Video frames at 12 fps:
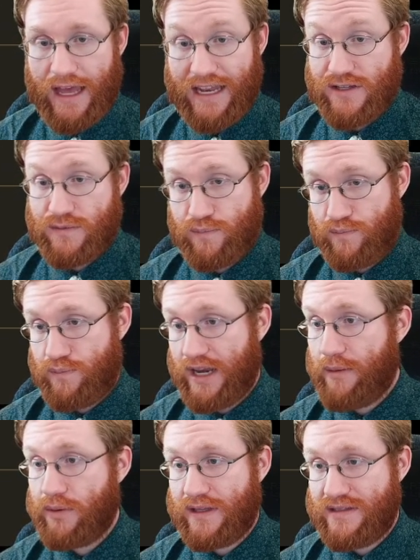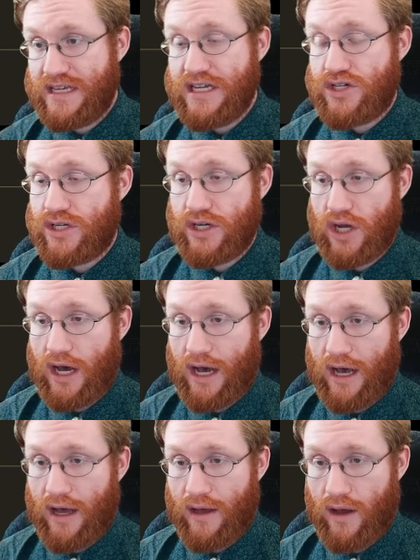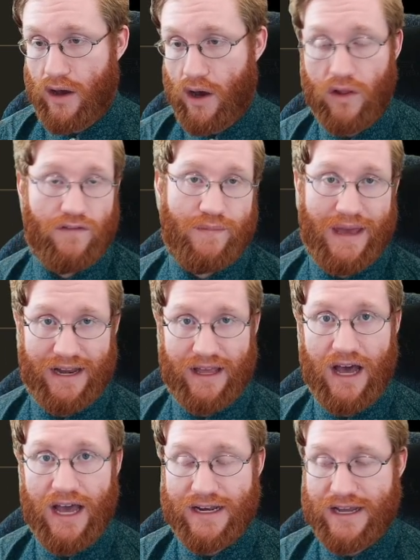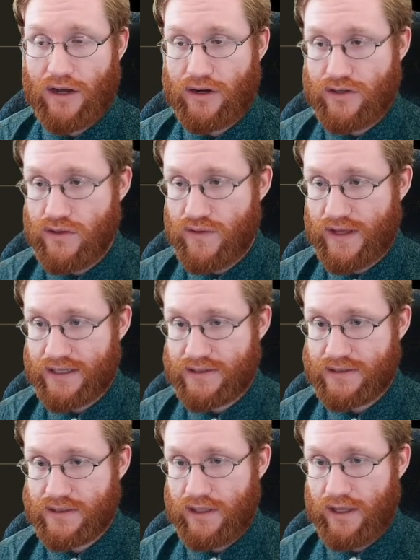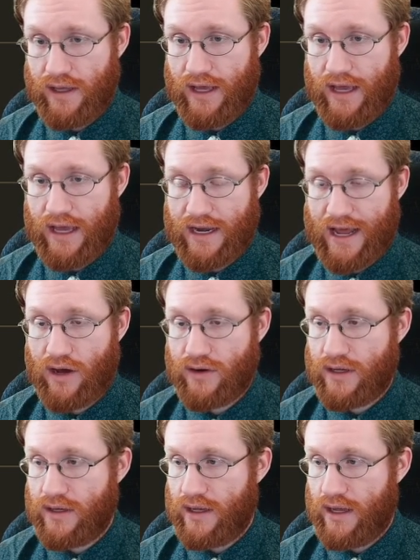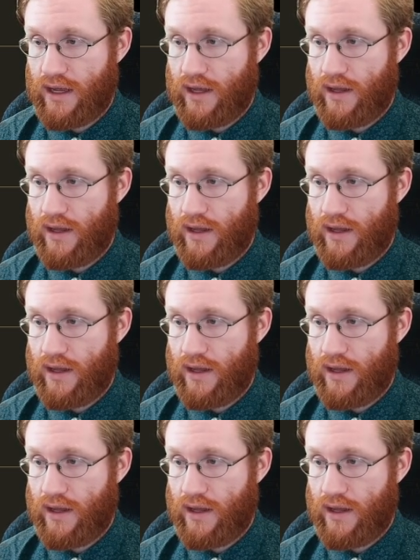And he's been able to teach all of mankind how to do this and how to